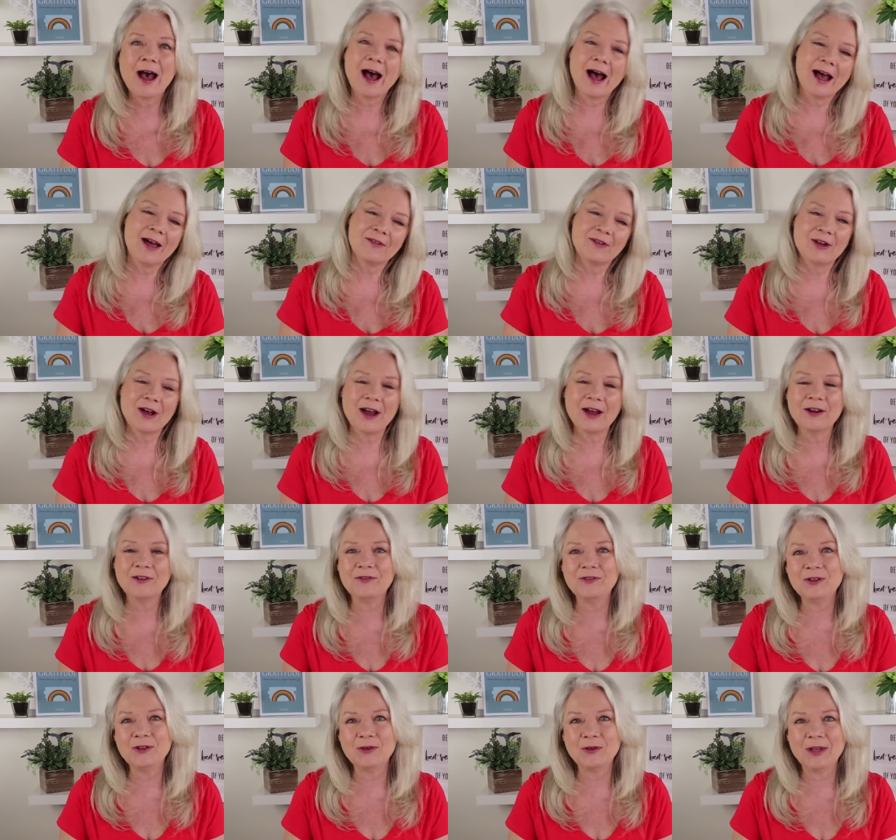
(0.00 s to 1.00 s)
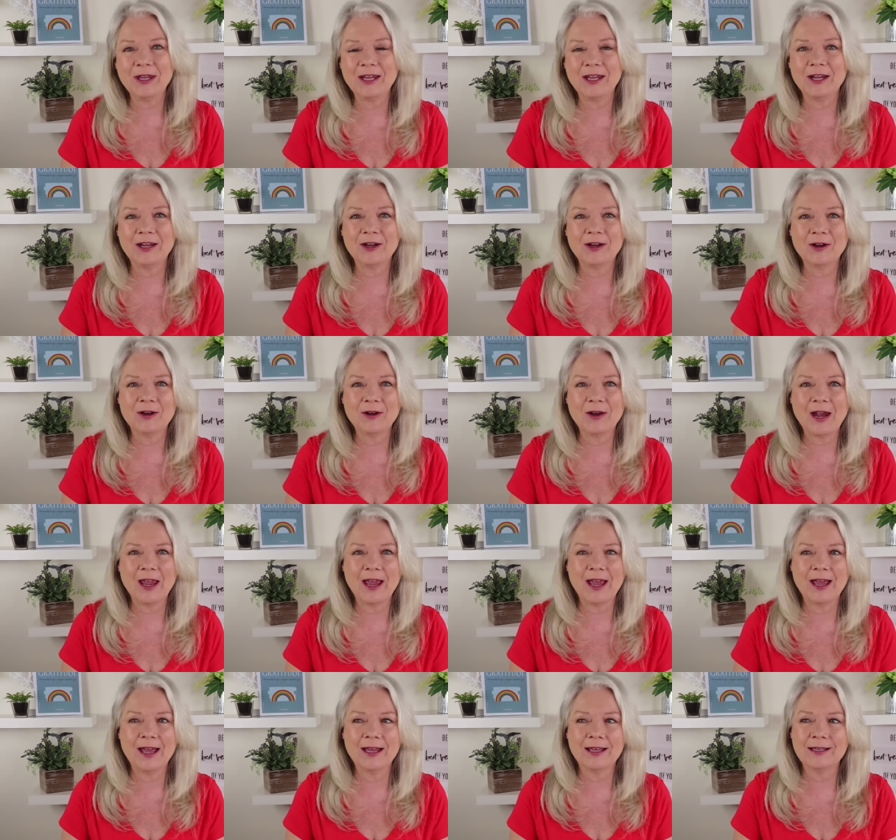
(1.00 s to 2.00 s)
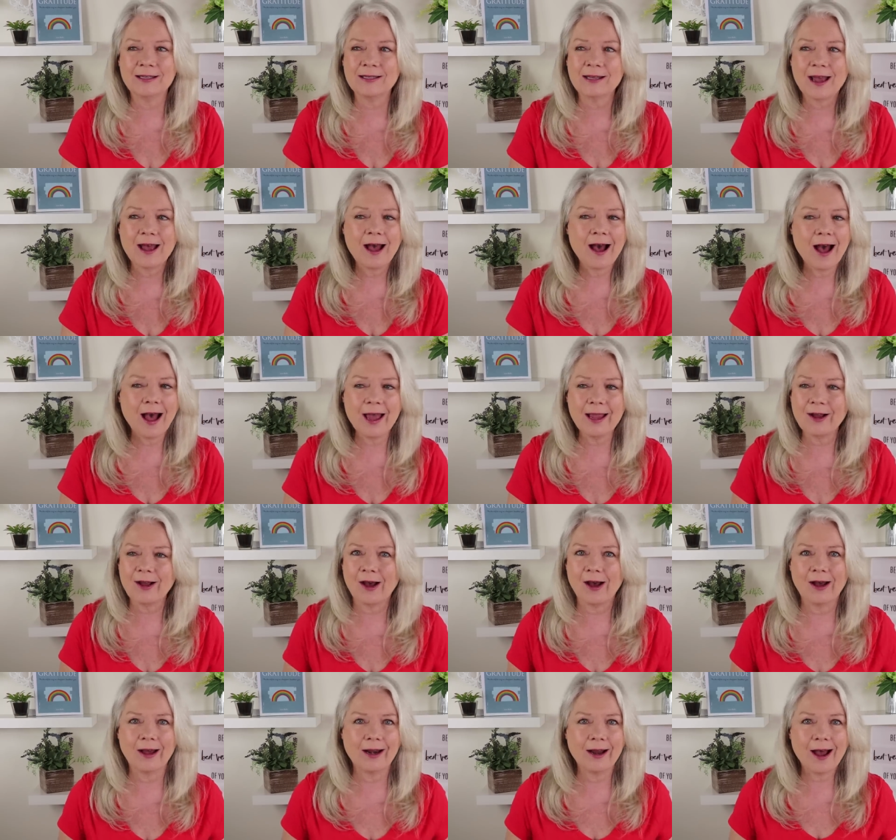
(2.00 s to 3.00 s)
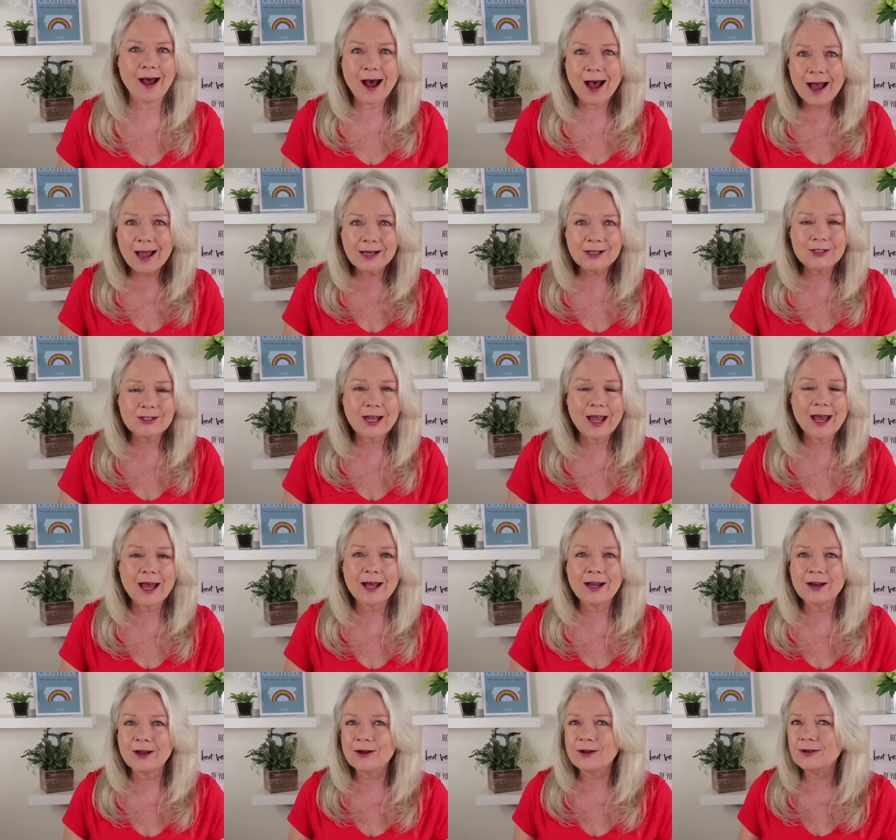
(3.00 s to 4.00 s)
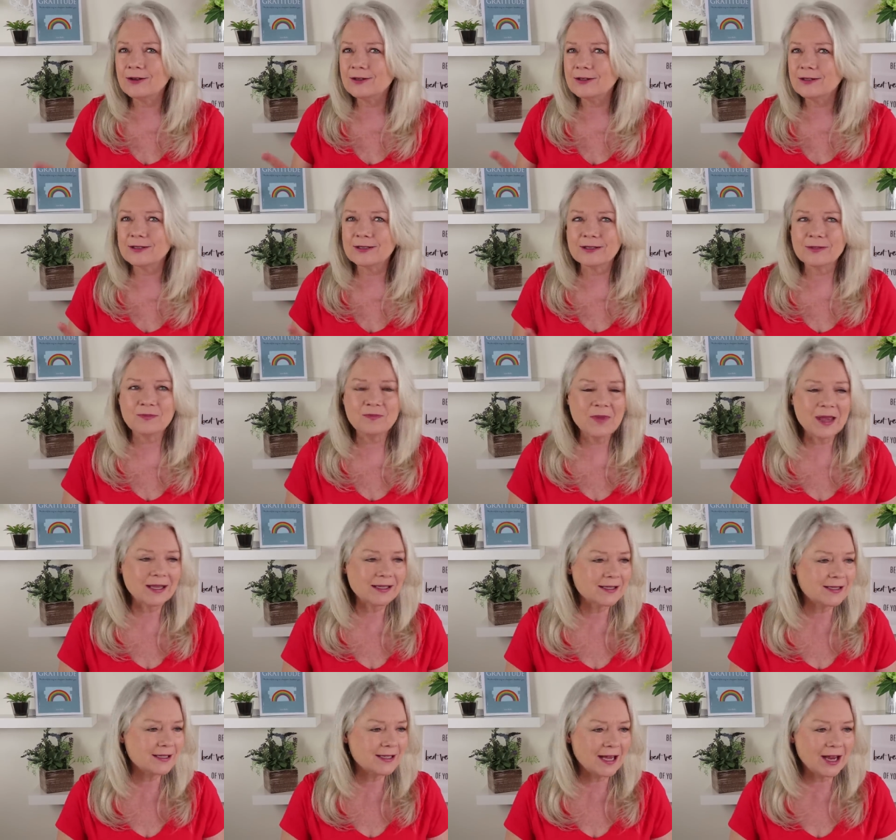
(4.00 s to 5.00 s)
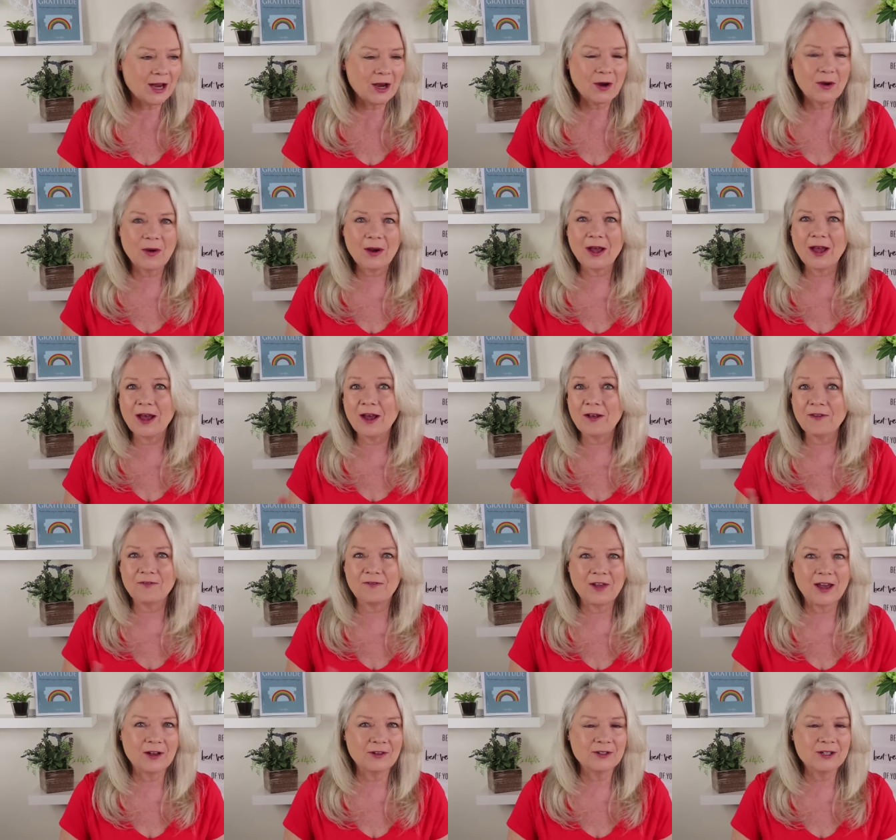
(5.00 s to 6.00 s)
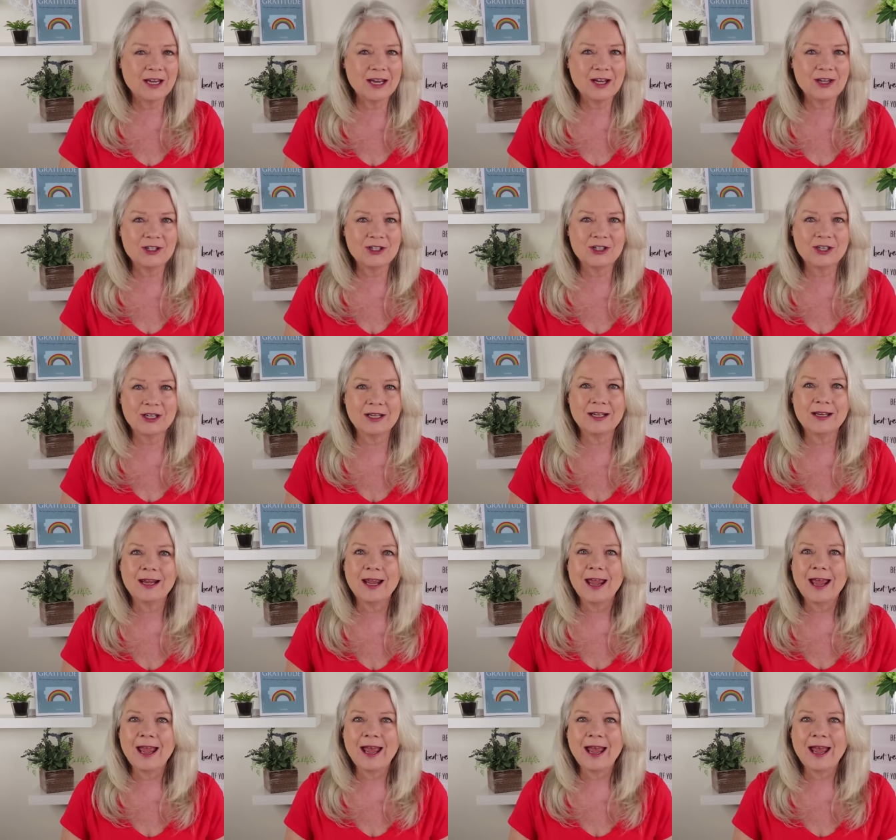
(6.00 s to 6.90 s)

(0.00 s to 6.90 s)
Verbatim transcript: I've got a few here and I got eyeshadows, mascara, foundation,